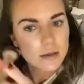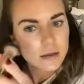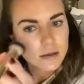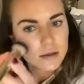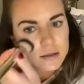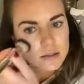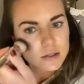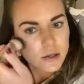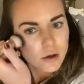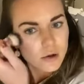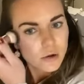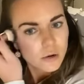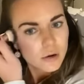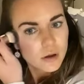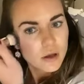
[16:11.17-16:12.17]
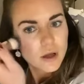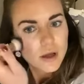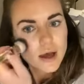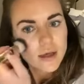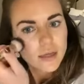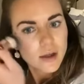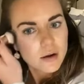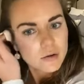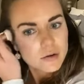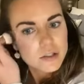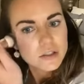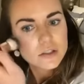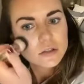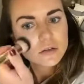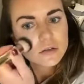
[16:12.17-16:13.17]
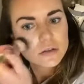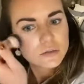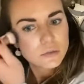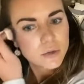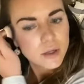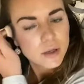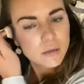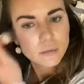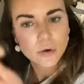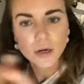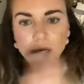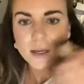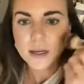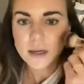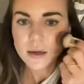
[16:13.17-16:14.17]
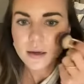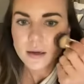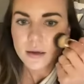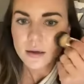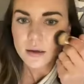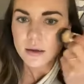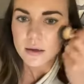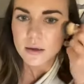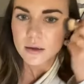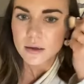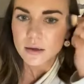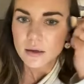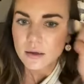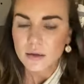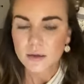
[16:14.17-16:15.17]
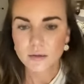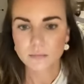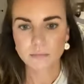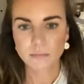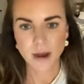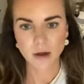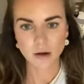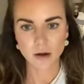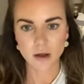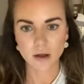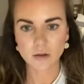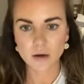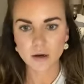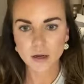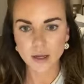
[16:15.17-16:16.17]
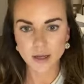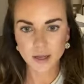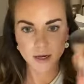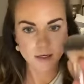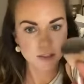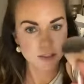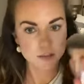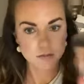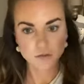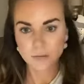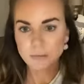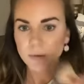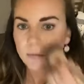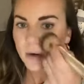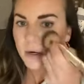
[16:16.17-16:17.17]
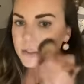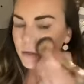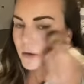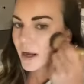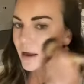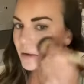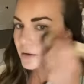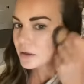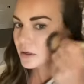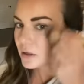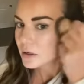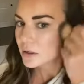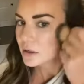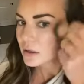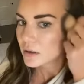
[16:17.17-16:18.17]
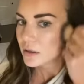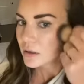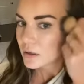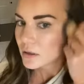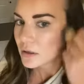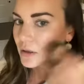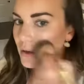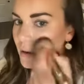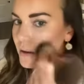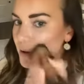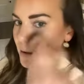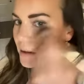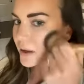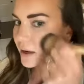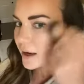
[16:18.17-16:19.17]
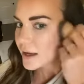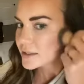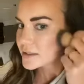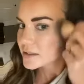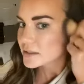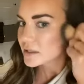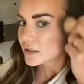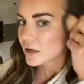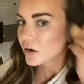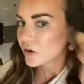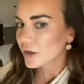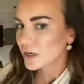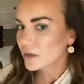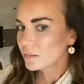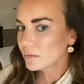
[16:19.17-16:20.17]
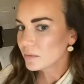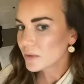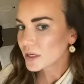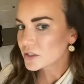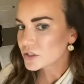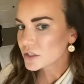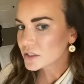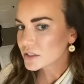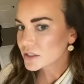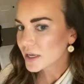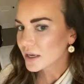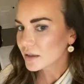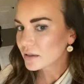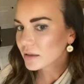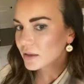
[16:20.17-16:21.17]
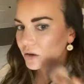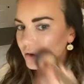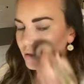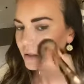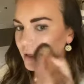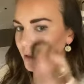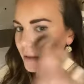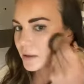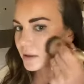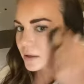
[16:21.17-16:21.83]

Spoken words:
So I thought I would just do this really pretty Bear color, and then I just flip the brush around. And guys, the cream, it just like literally